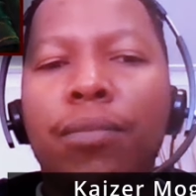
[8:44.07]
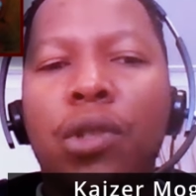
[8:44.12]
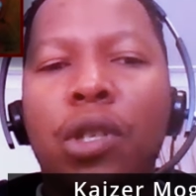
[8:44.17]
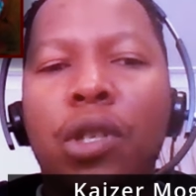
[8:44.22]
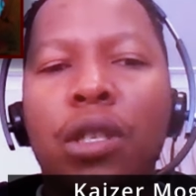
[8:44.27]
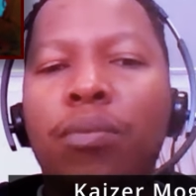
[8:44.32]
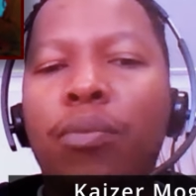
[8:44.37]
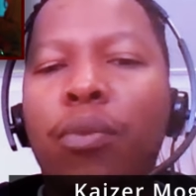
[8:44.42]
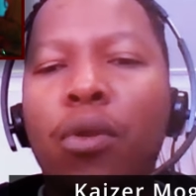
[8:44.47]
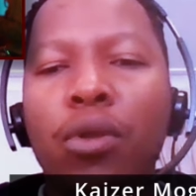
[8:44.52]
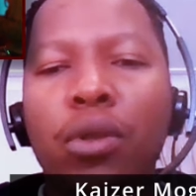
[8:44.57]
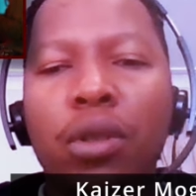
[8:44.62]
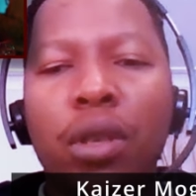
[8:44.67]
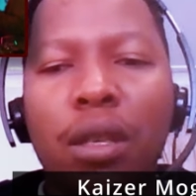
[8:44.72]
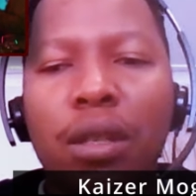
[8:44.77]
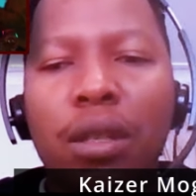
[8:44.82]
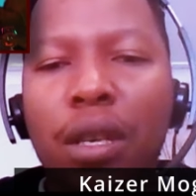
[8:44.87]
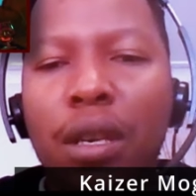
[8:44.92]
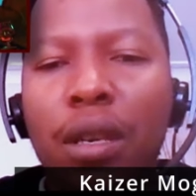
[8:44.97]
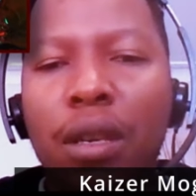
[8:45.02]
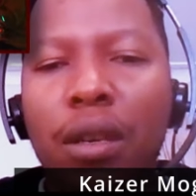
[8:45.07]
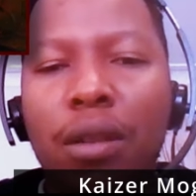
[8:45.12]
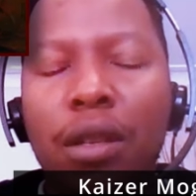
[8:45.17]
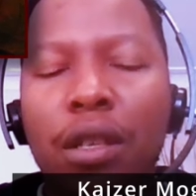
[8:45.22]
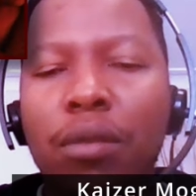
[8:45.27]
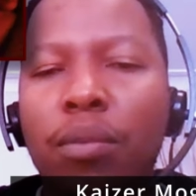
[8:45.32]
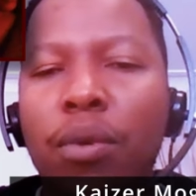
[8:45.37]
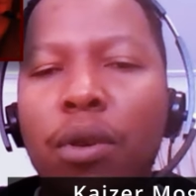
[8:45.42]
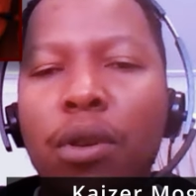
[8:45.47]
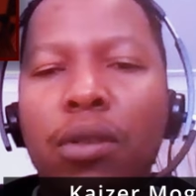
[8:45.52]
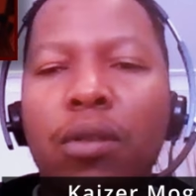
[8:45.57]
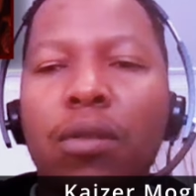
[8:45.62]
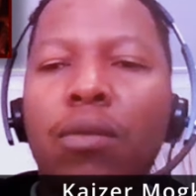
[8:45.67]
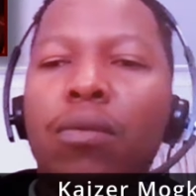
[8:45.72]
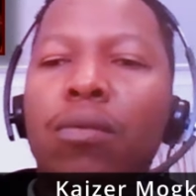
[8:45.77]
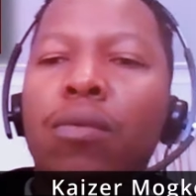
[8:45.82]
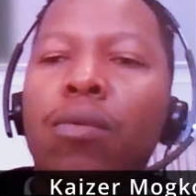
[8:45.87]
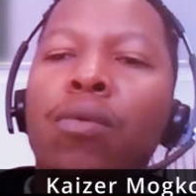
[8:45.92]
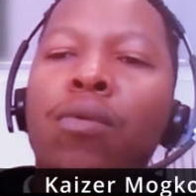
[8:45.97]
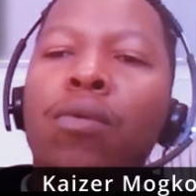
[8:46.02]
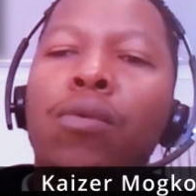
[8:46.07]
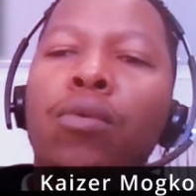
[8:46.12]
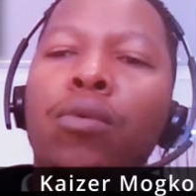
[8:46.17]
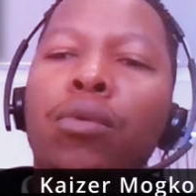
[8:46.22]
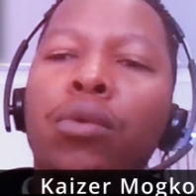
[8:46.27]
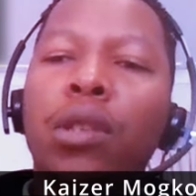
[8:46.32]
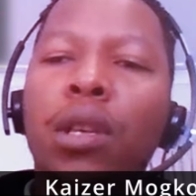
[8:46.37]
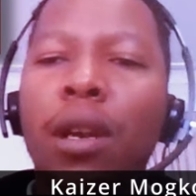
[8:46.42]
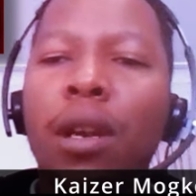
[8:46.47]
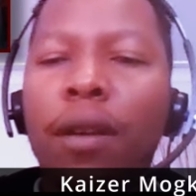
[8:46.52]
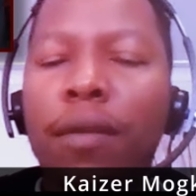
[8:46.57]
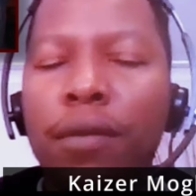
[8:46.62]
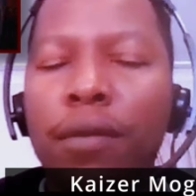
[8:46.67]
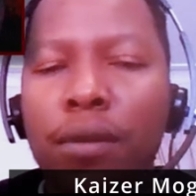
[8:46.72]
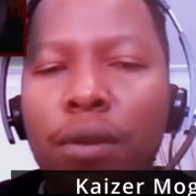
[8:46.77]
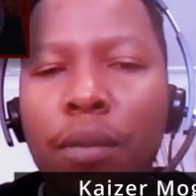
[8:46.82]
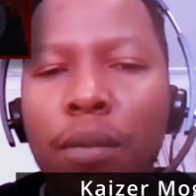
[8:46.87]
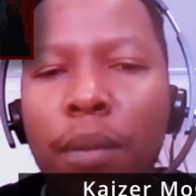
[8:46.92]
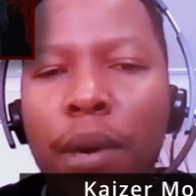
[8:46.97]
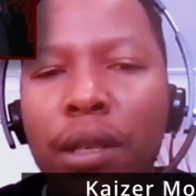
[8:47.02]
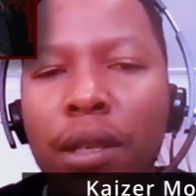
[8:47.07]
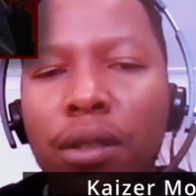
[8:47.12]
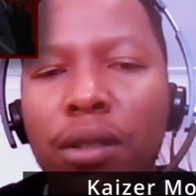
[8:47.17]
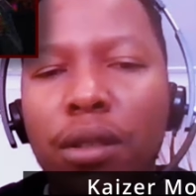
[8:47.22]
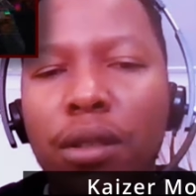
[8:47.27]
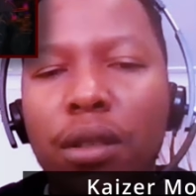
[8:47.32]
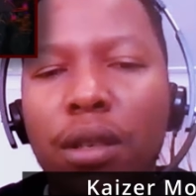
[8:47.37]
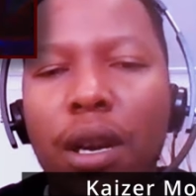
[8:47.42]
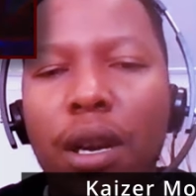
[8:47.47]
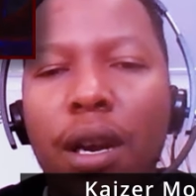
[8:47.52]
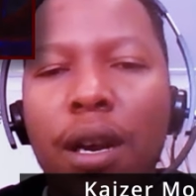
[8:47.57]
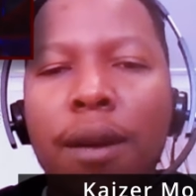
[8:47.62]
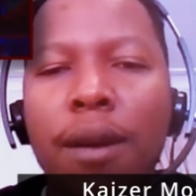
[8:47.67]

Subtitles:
Just processing this person who she loved so much